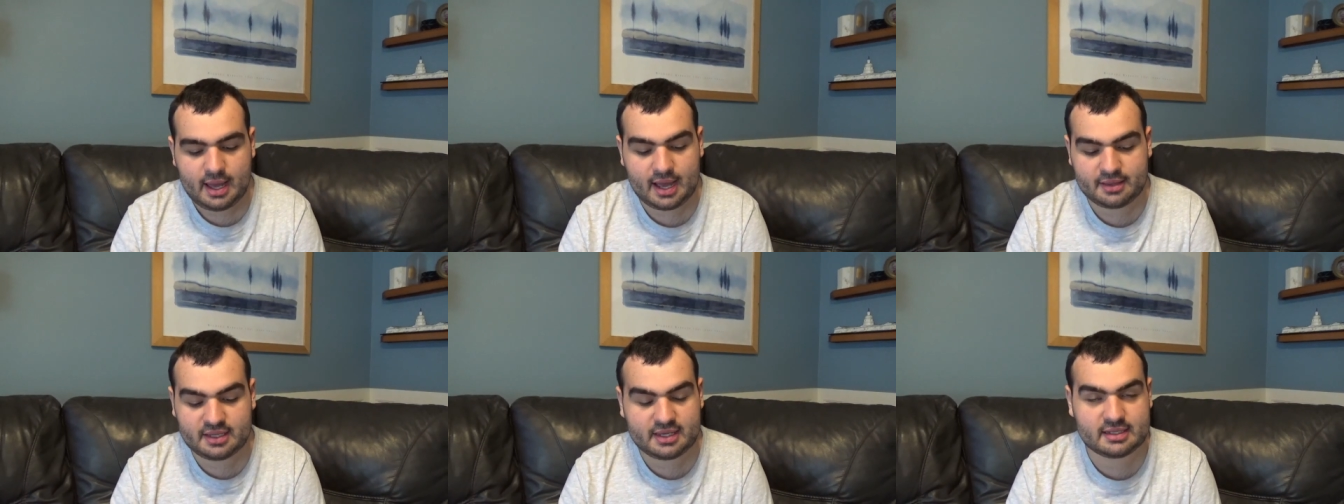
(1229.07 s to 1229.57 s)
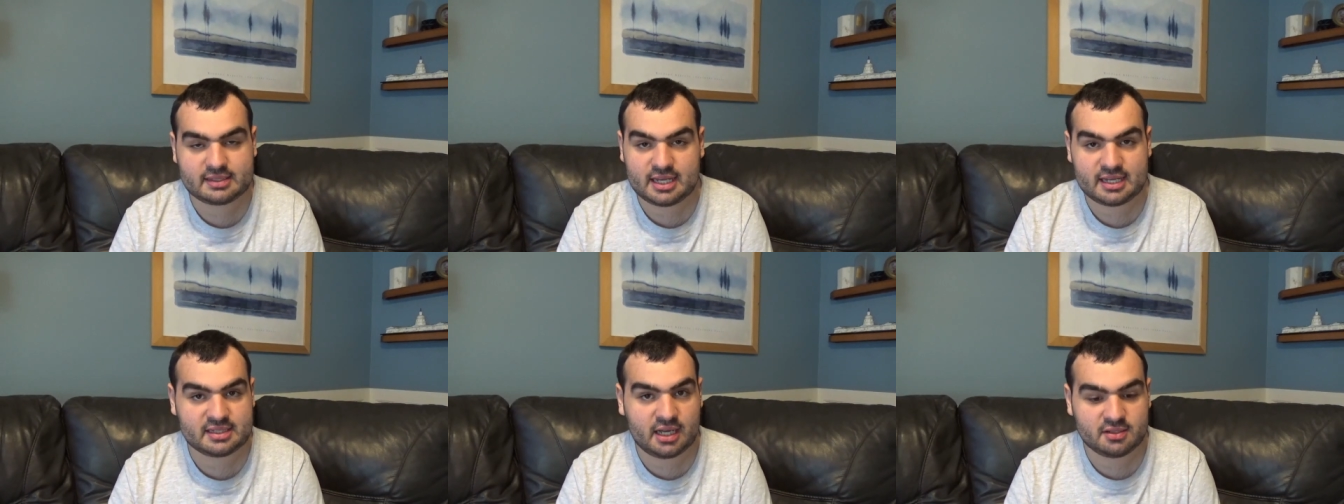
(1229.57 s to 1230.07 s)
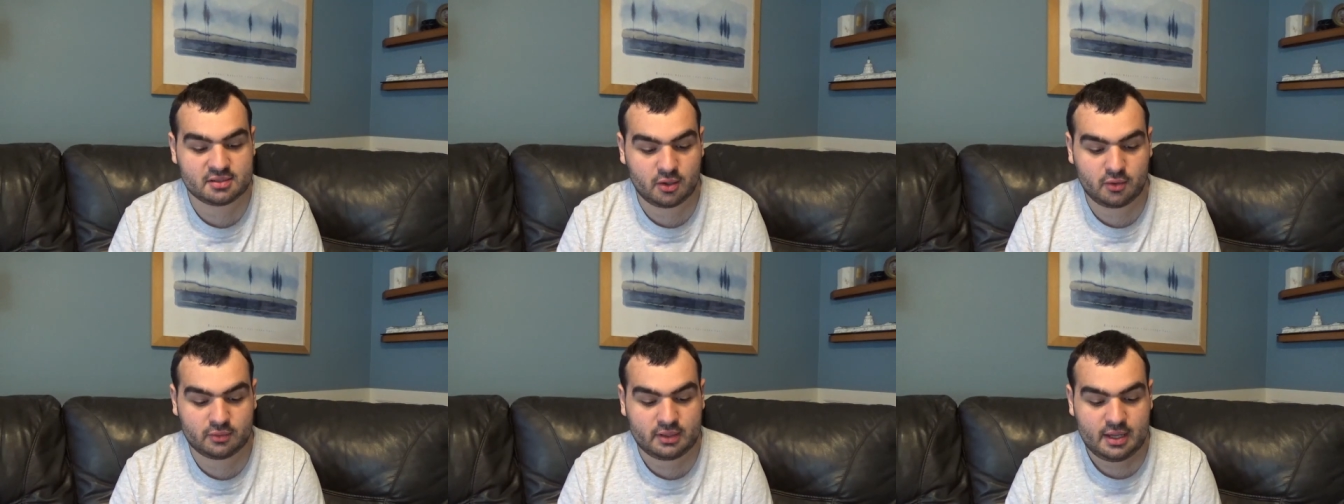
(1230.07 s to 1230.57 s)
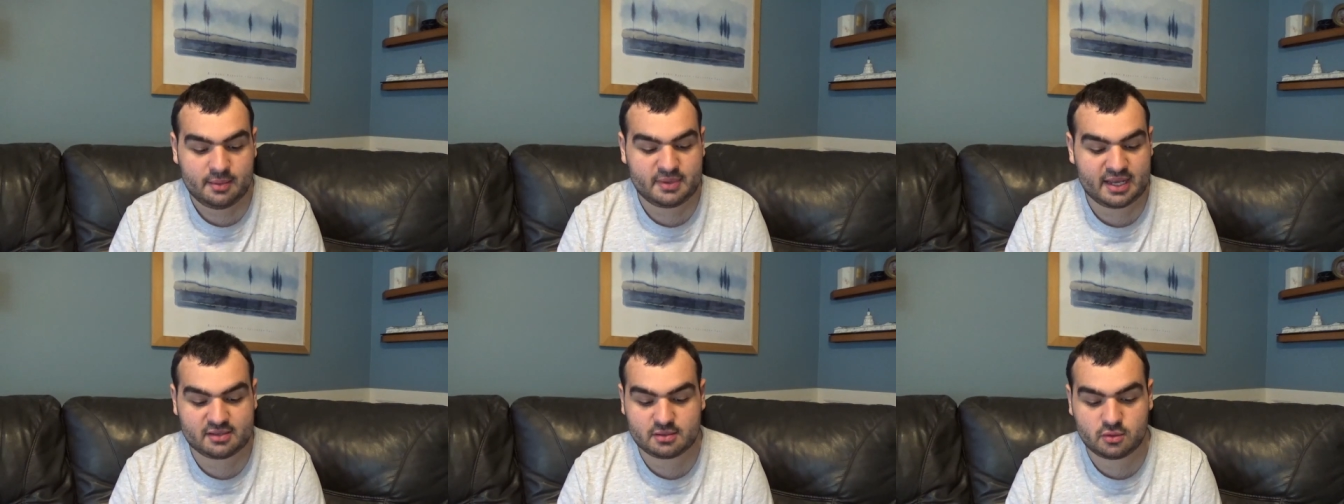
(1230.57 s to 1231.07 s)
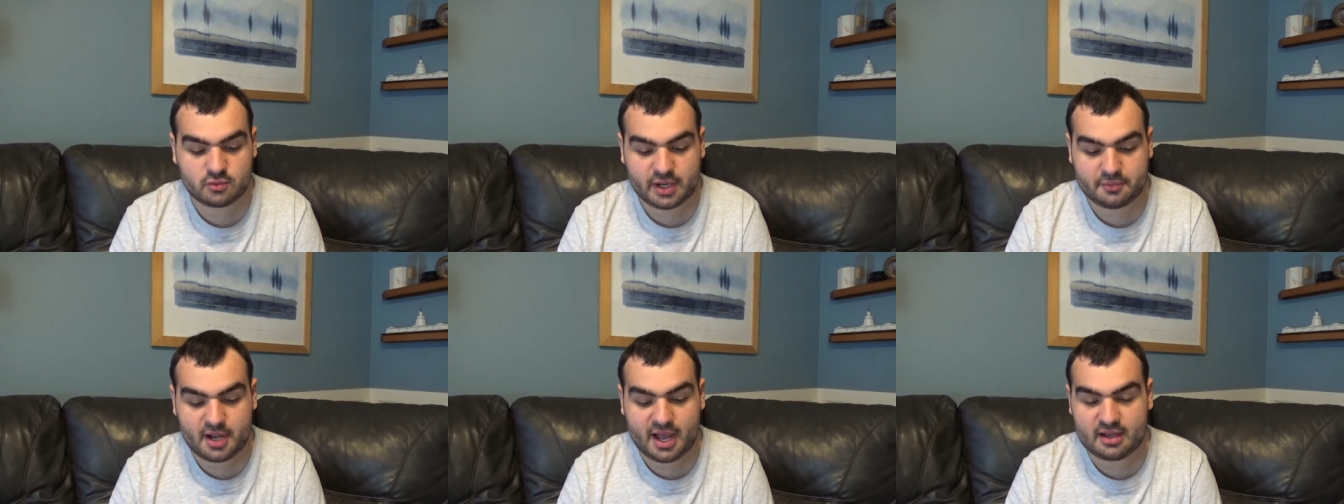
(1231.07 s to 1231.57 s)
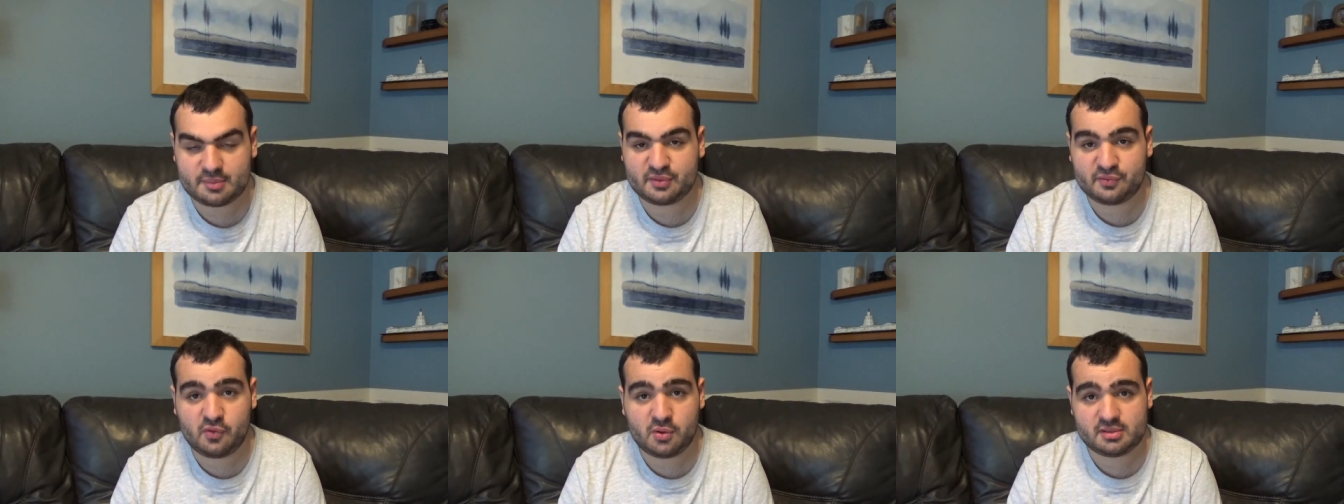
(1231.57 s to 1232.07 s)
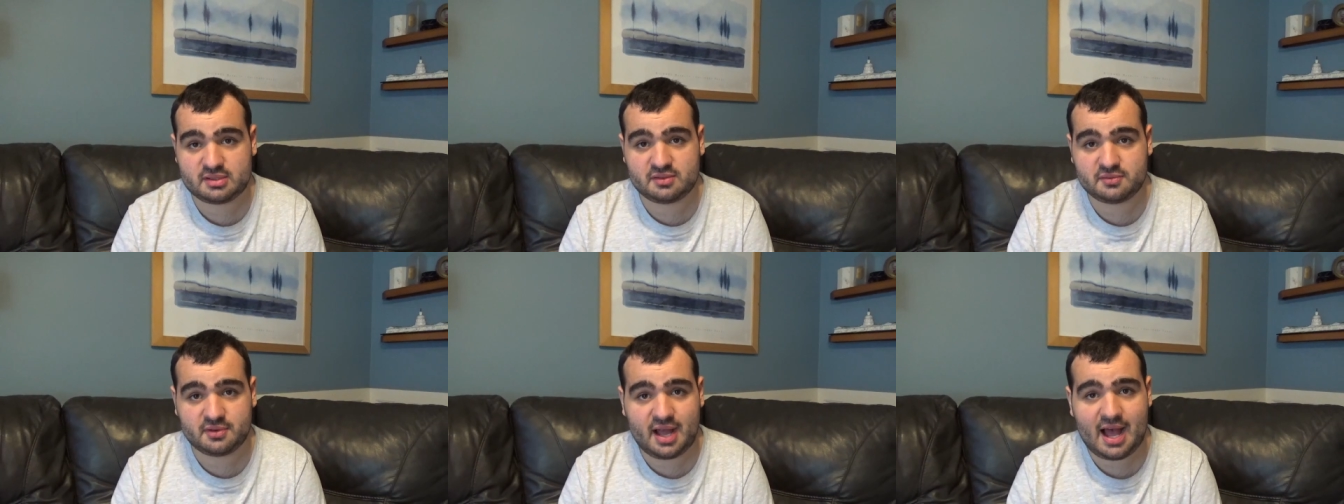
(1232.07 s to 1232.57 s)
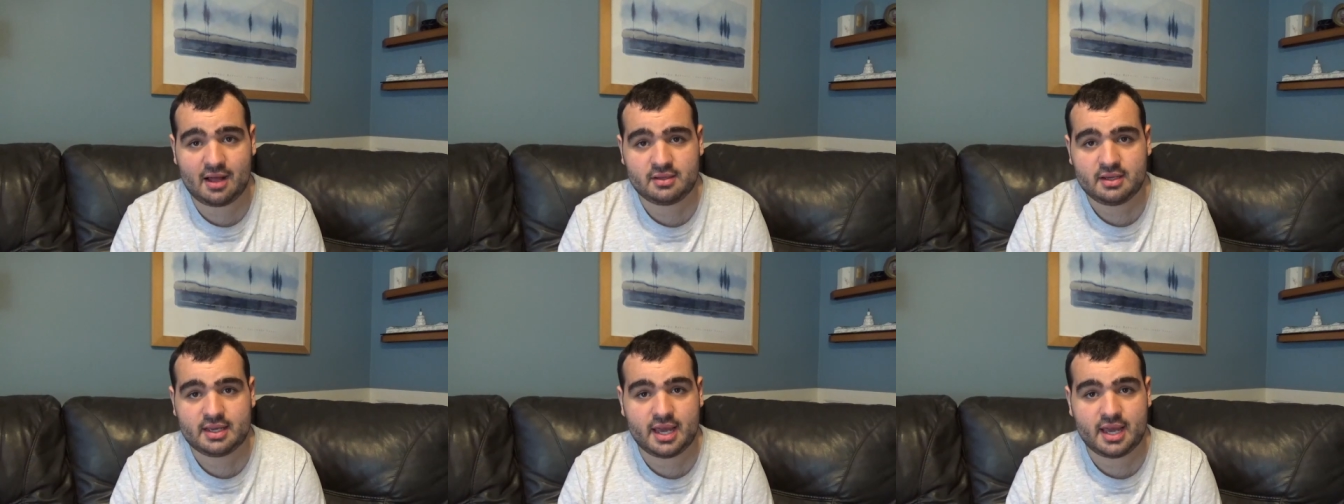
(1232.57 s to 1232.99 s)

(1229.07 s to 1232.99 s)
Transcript: I think it stands on its own, thanks to great writing and performances throughout.